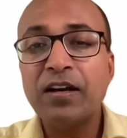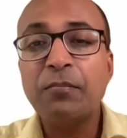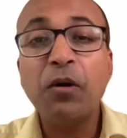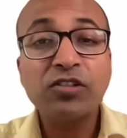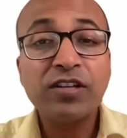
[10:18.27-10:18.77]

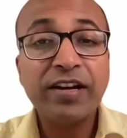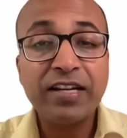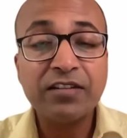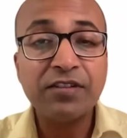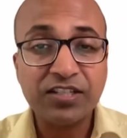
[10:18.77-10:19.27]
most
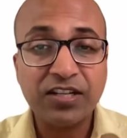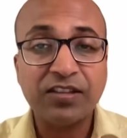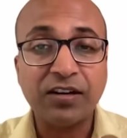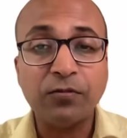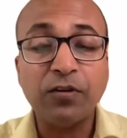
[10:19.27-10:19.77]
creative
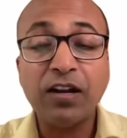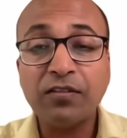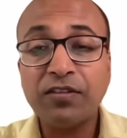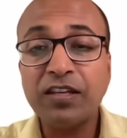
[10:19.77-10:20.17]
nakshatra, one of